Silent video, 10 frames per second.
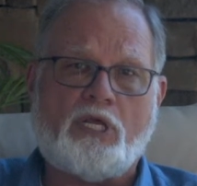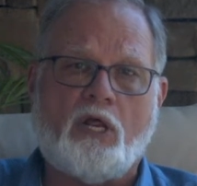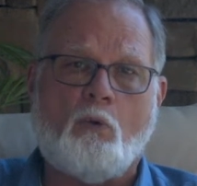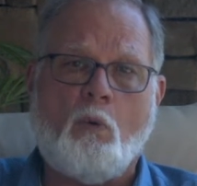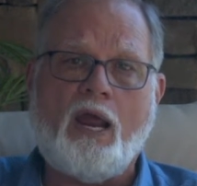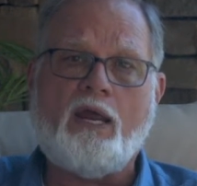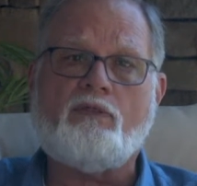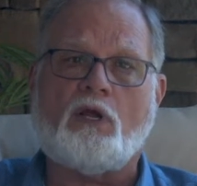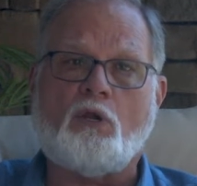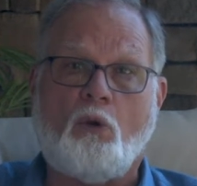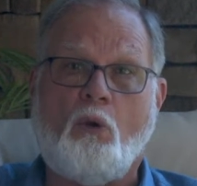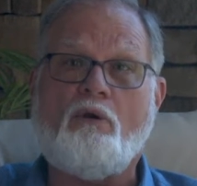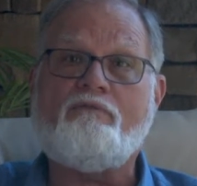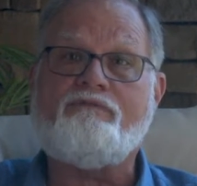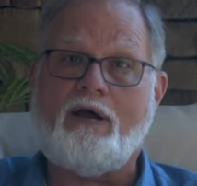in a way that
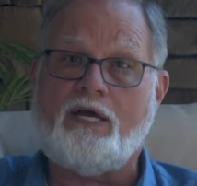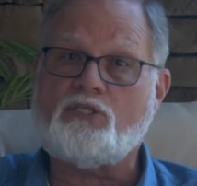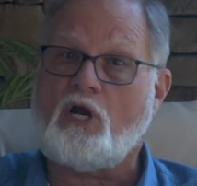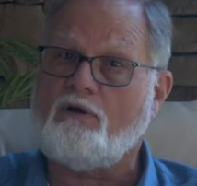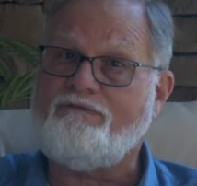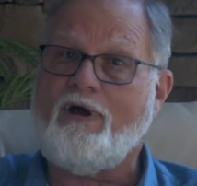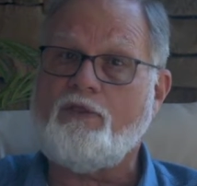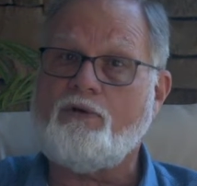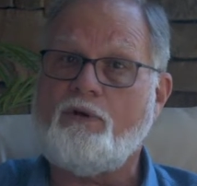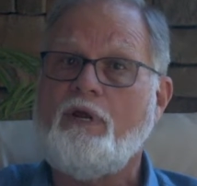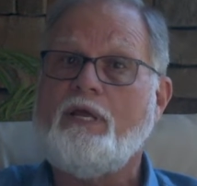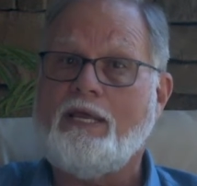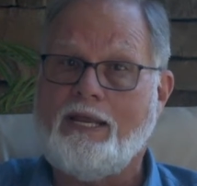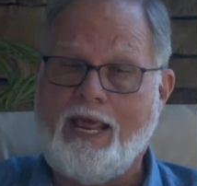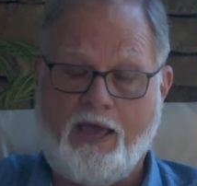glorifies our Father
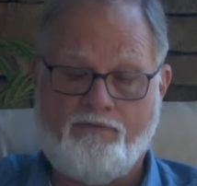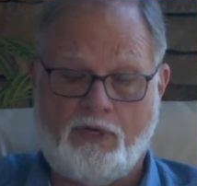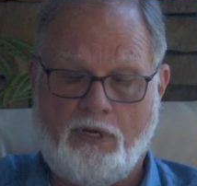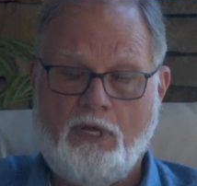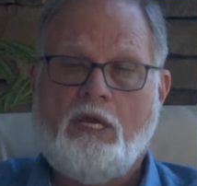in heaven.